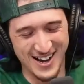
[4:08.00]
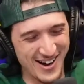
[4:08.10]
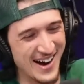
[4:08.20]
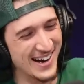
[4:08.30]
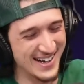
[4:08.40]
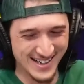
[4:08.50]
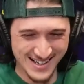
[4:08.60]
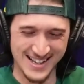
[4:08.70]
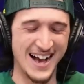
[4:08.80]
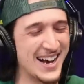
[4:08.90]
all right.
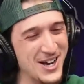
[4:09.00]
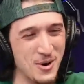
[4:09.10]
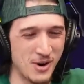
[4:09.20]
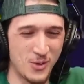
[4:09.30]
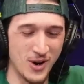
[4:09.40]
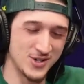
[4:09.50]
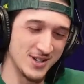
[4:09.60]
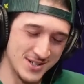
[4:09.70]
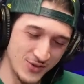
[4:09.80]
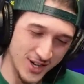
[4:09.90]
I have no more
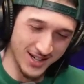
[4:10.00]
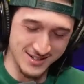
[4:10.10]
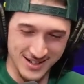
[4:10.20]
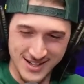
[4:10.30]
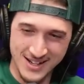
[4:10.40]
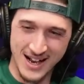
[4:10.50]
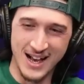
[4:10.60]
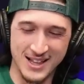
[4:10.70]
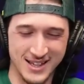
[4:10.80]
questions. Fucking, but how